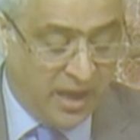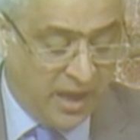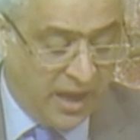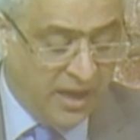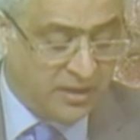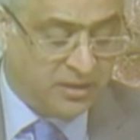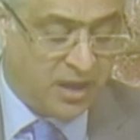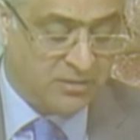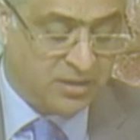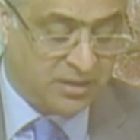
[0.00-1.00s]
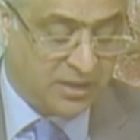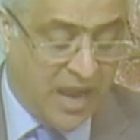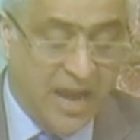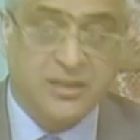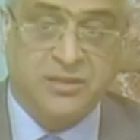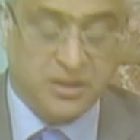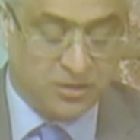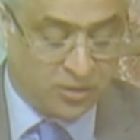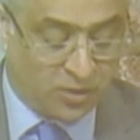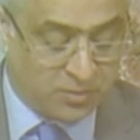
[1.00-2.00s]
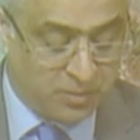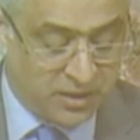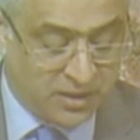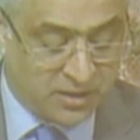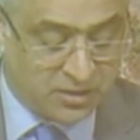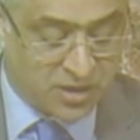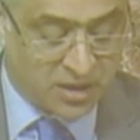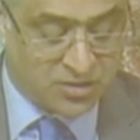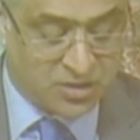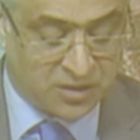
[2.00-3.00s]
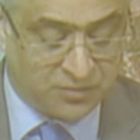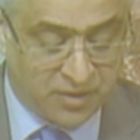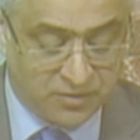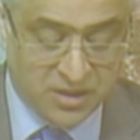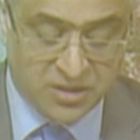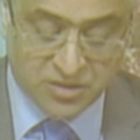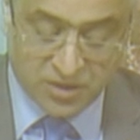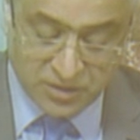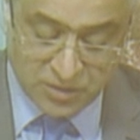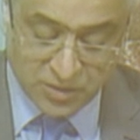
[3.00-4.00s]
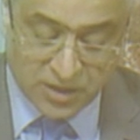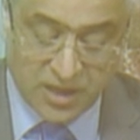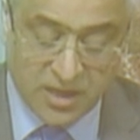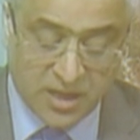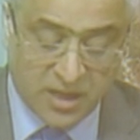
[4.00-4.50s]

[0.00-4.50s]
8,800 grant-making trusts and foundations are in UK.